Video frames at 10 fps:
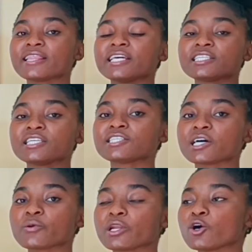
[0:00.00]
The
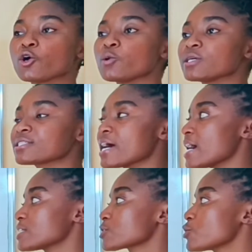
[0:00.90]
teacher will always
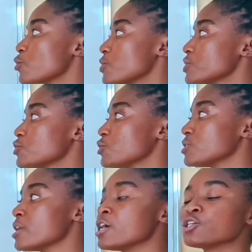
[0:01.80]
ask questions.